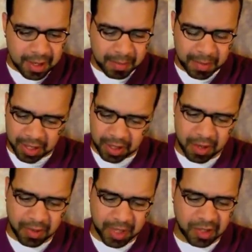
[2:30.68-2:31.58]
But you
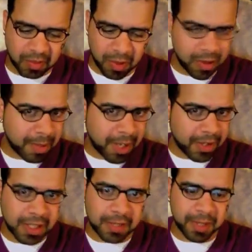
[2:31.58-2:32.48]
don't need to worry about
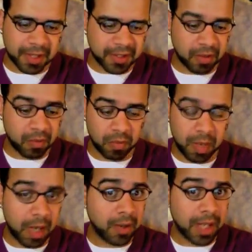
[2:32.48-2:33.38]
this because it
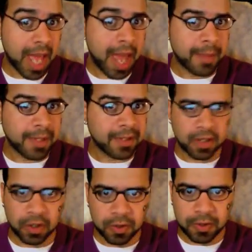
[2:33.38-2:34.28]
rarely happens
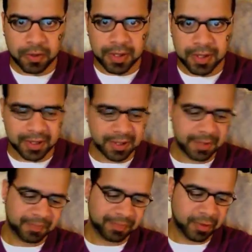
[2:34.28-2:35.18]
to good Christians.
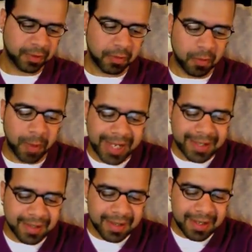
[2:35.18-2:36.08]
Great.
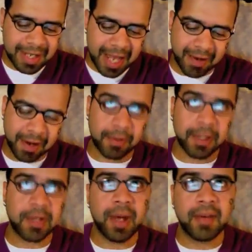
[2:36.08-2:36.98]
Now not only
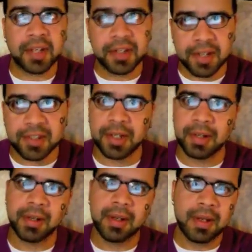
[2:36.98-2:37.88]
do I have a
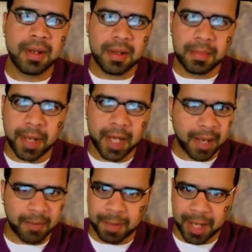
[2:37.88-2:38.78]
condition, but
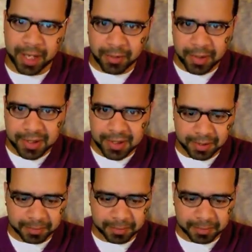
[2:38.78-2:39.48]
I'm a bad Christian.